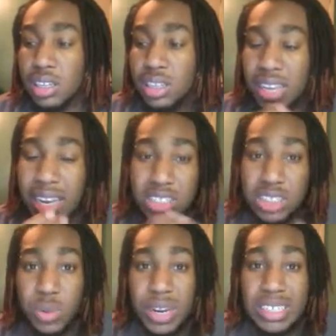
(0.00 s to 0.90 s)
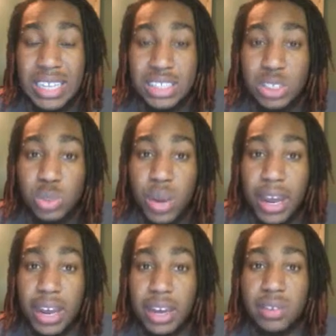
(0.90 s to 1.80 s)
the history that you
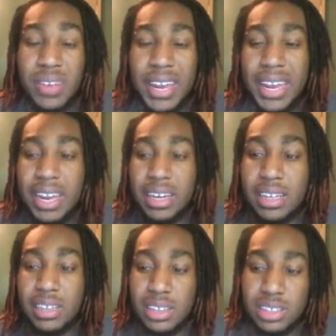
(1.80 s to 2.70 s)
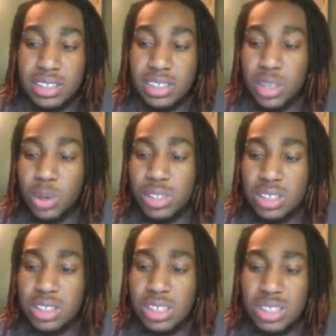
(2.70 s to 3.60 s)
have and the
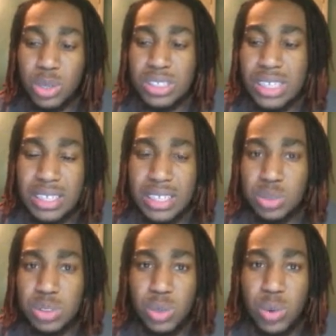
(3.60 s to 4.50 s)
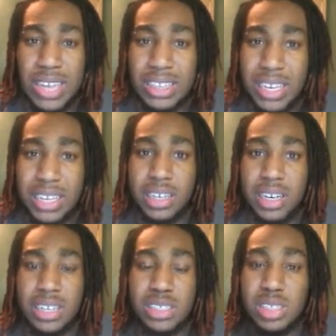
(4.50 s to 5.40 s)
searching that you do, I think,
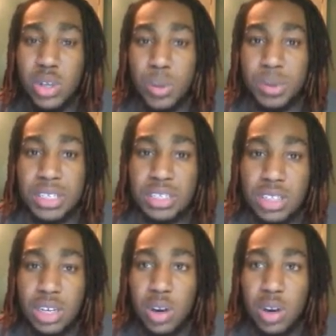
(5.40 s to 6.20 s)
determines